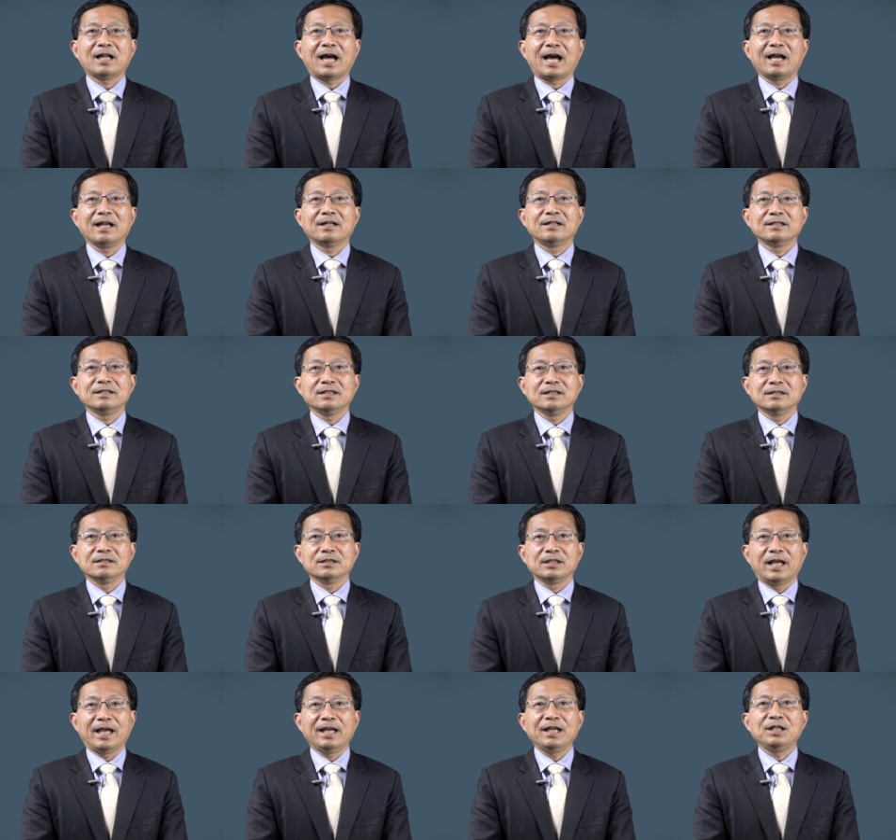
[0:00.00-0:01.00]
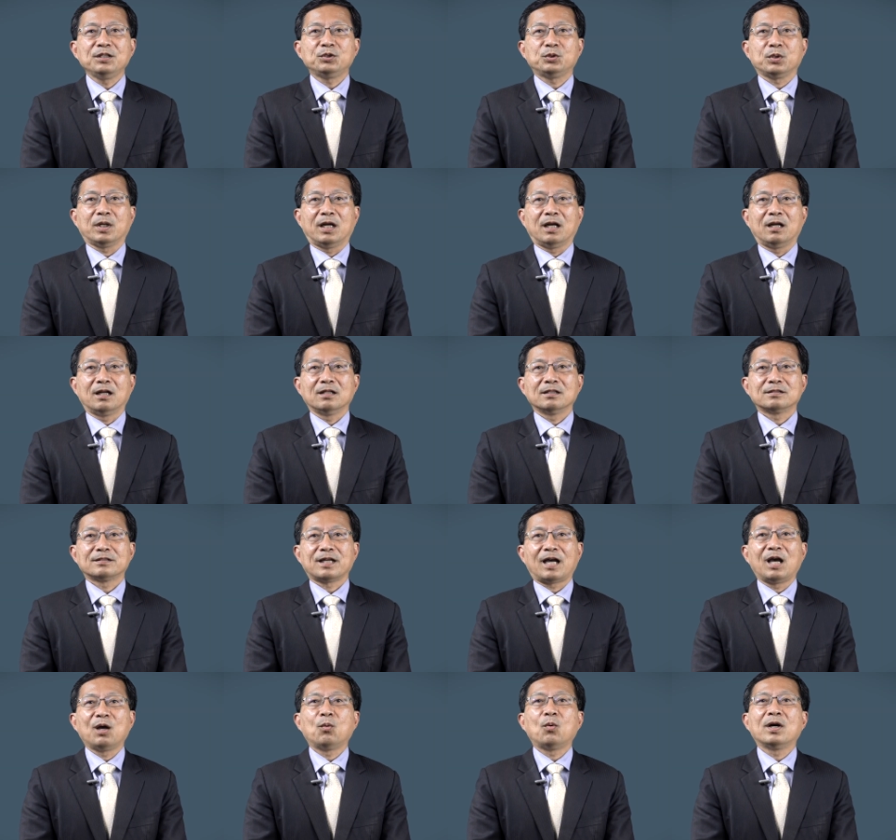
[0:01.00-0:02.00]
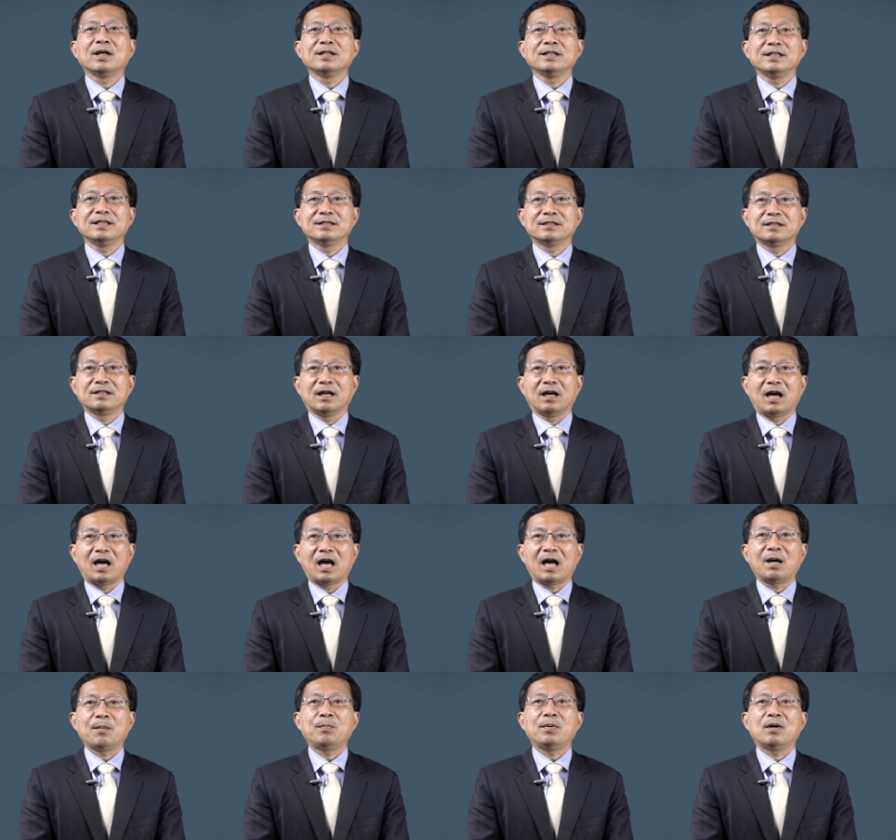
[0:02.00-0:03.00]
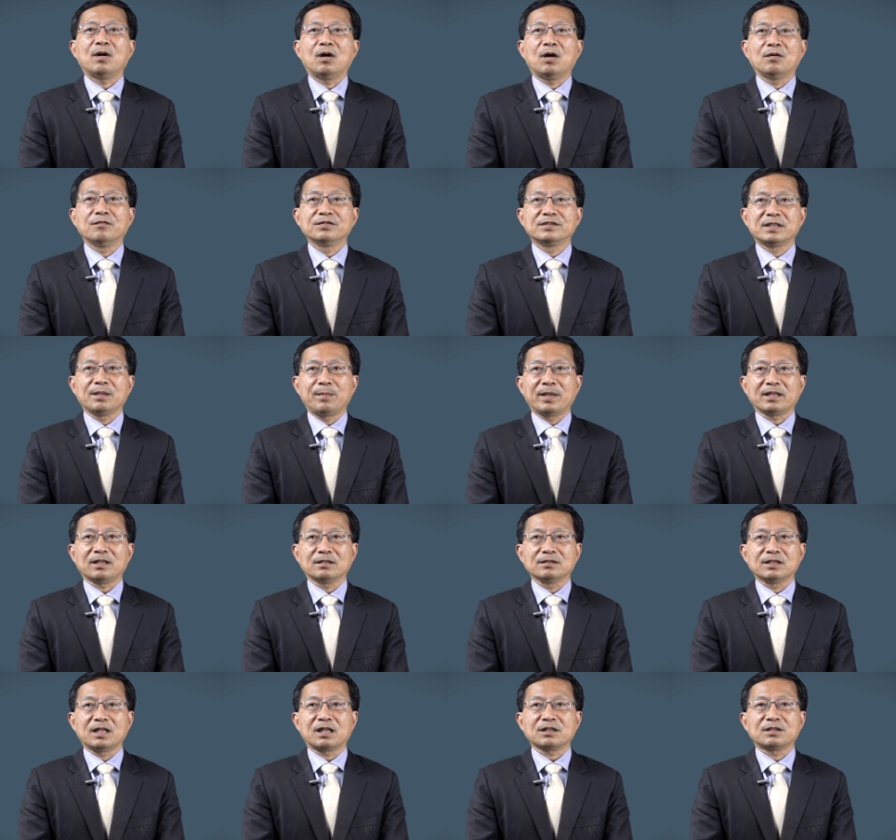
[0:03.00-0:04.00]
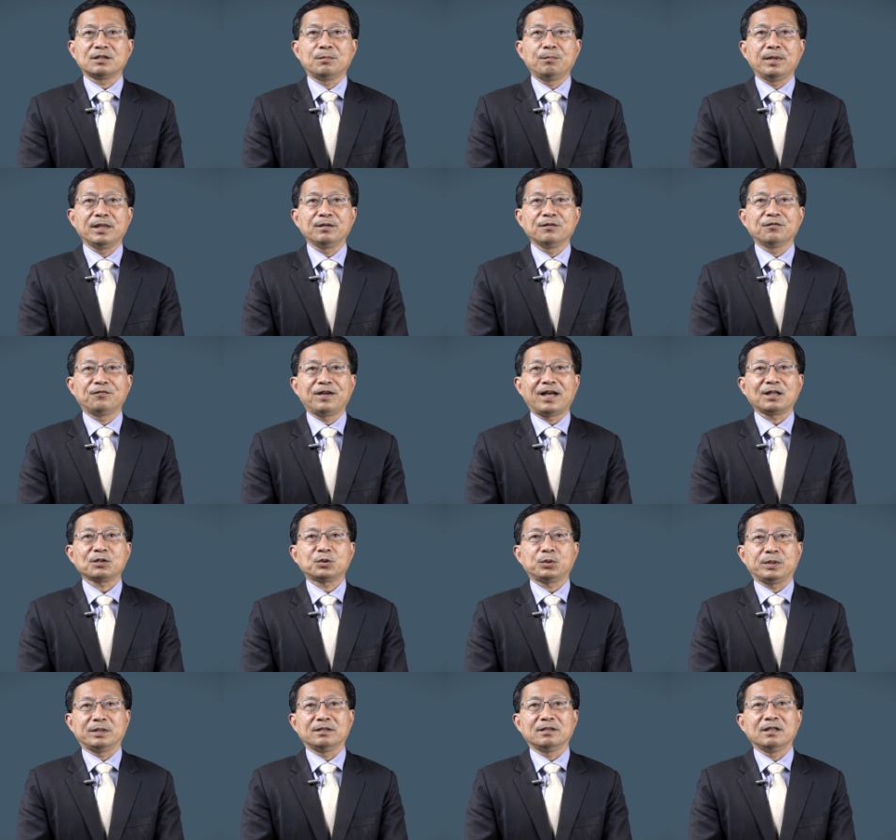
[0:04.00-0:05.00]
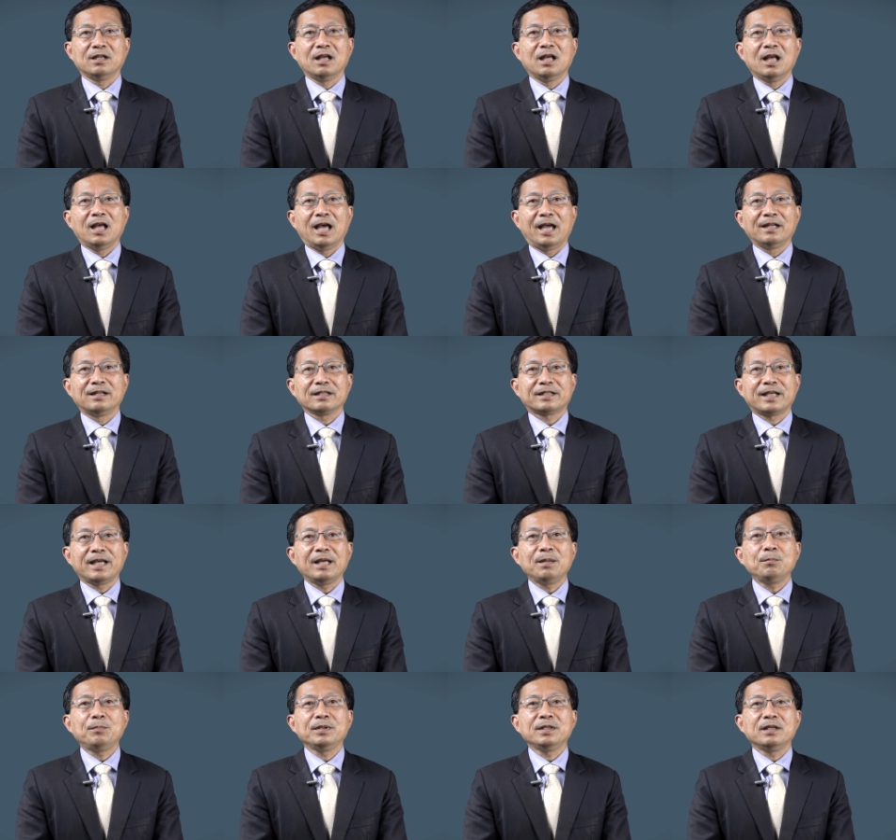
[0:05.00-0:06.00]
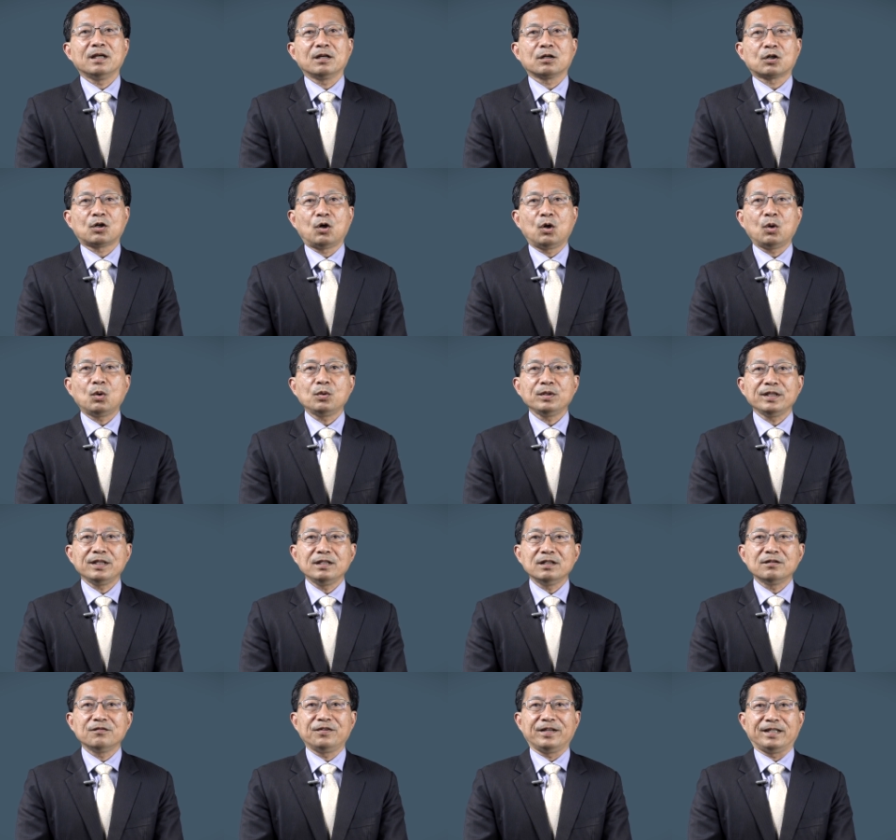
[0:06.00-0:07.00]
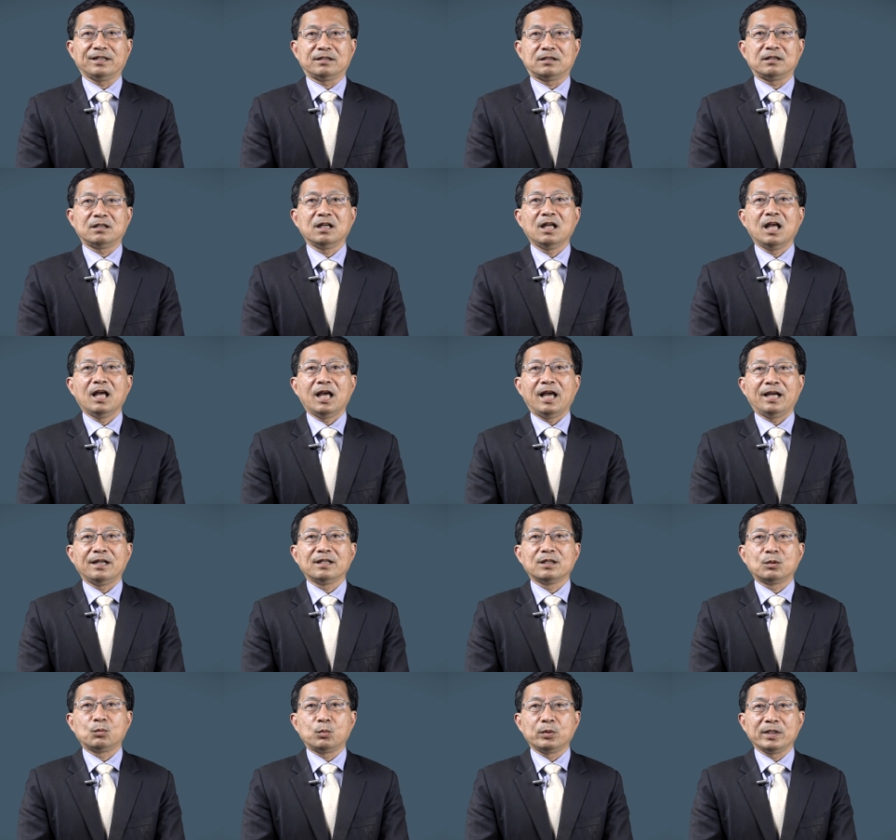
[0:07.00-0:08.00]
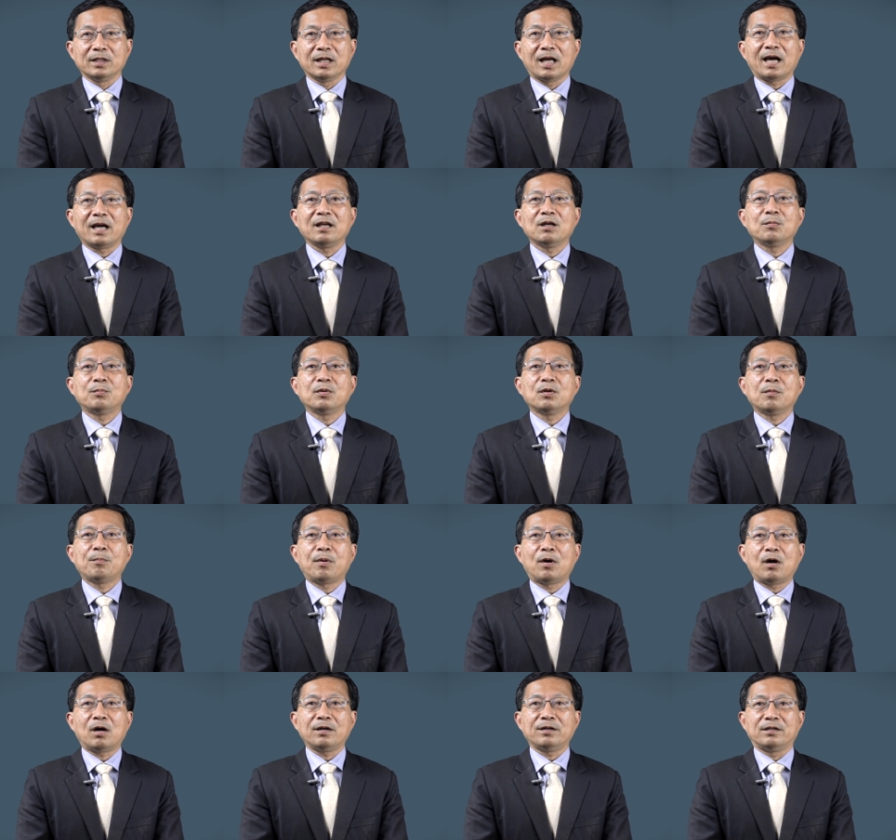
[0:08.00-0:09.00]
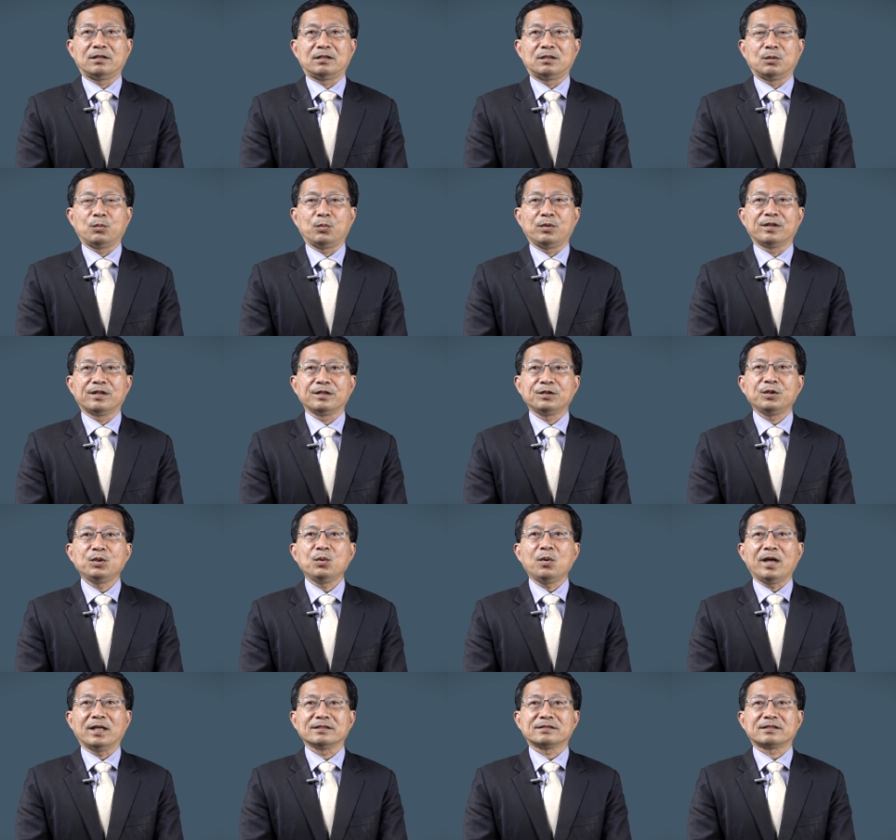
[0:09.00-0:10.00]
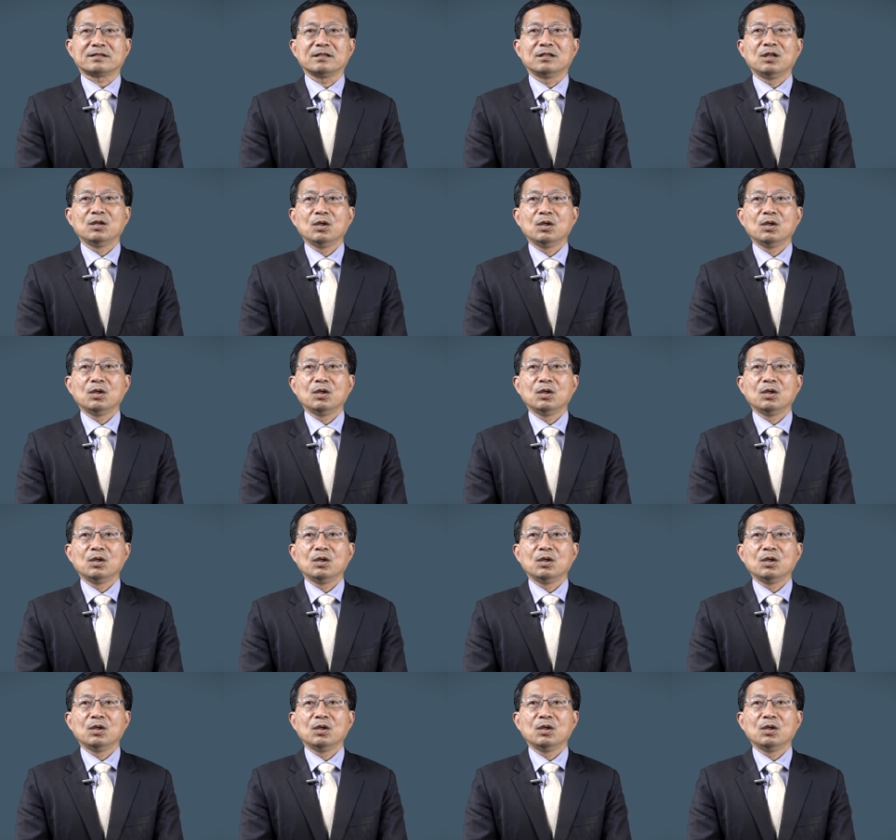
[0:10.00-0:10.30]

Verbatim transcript: Island in Asia, Taiwan is the hub of semiconductor manufacturing and can be a co-innovator and a reliable partner with the US.